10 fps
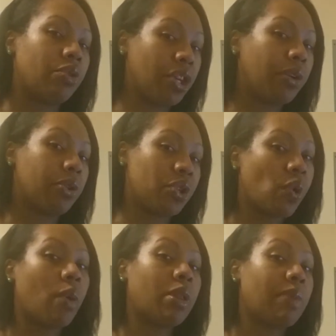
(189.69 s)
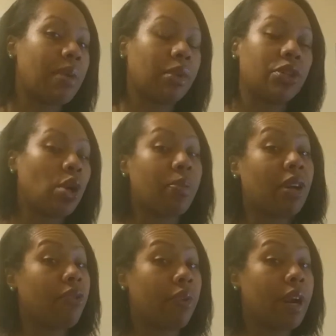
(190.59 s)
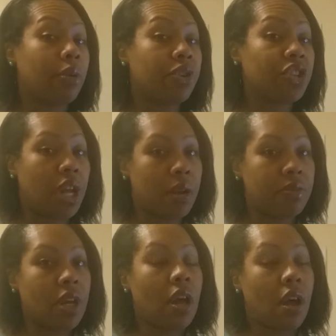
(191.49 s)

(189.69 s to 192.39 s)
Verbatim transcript: share your story with people, and don't be afraid or ashamed